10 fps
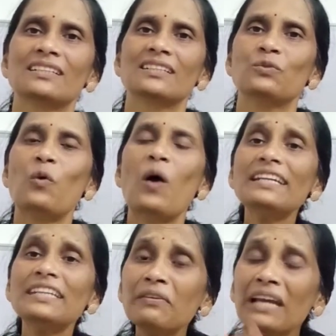What
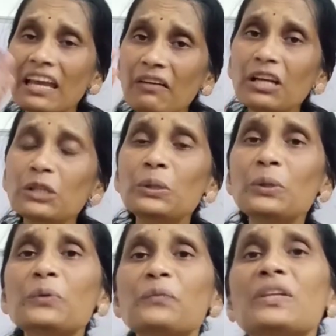he will
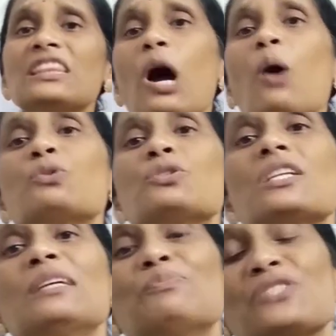do without
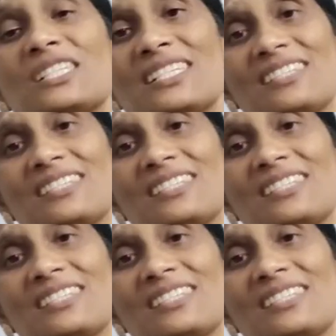limbs?